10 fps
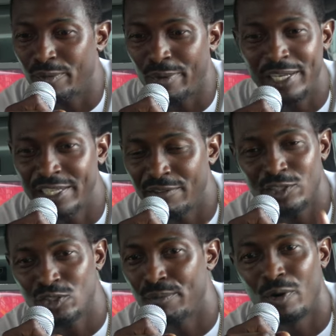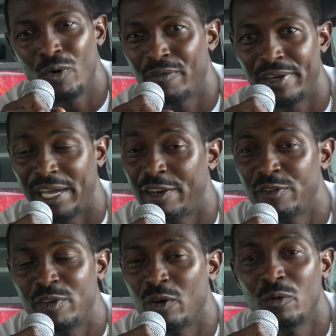white devil Trump, or whoever, I don't
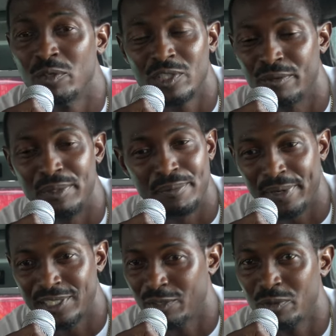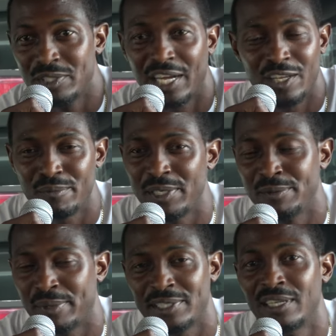even know who's going to be the president, who's not going to be
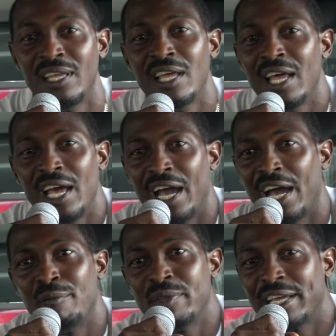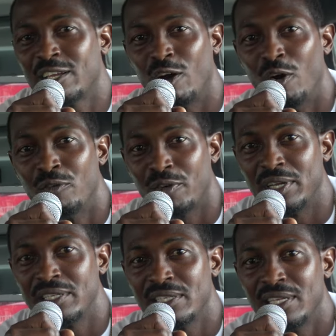the president. I'm like over
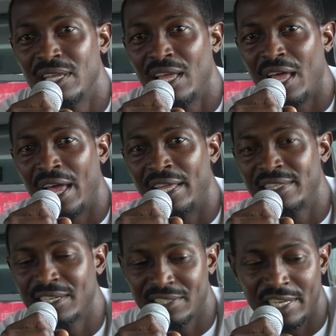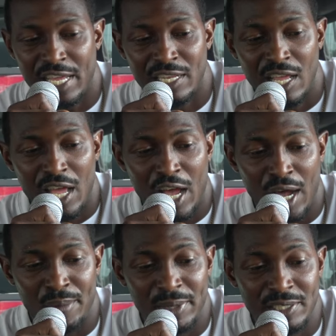it and things like that.
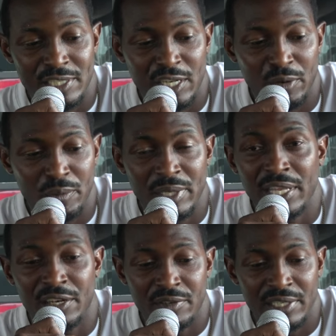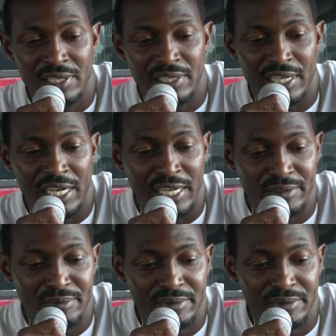Um, but you know, we literally, uh,